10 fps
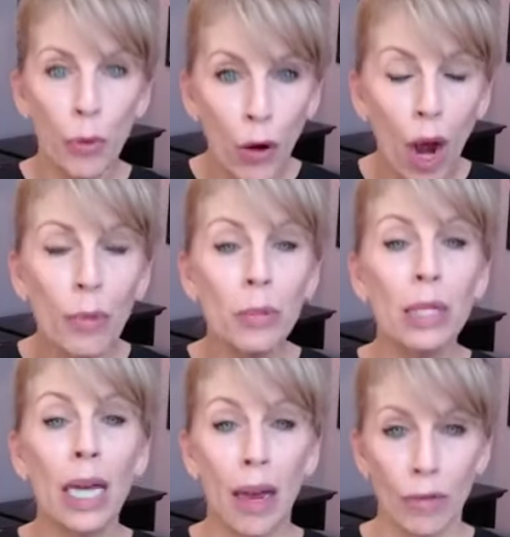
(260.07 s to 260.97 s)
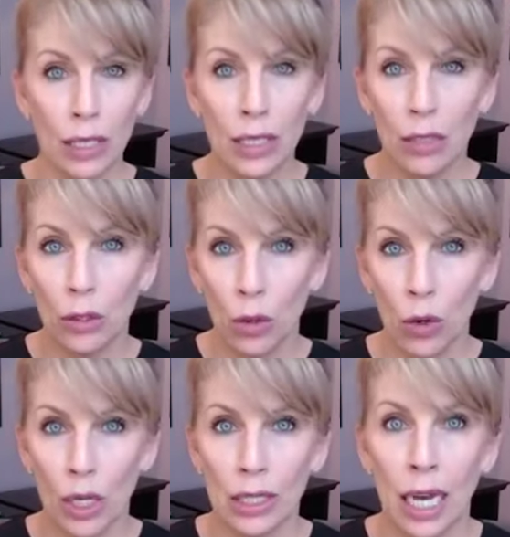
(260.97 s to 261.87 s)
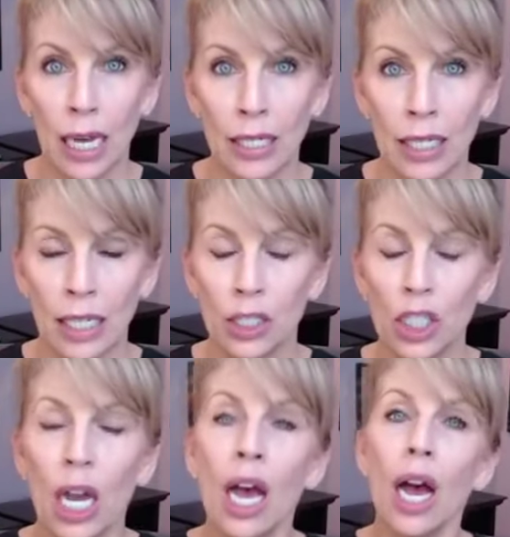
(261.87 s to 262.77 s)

probably every single course I teach,